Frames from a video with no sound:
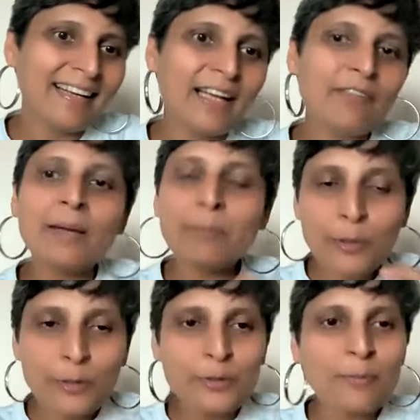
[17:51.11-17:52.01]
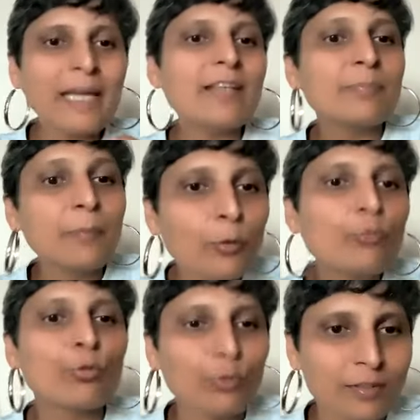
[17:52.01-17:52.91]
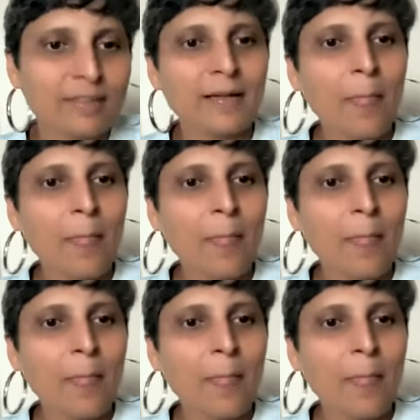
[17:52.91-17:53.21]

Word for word: and where Bultu means Bluetooth.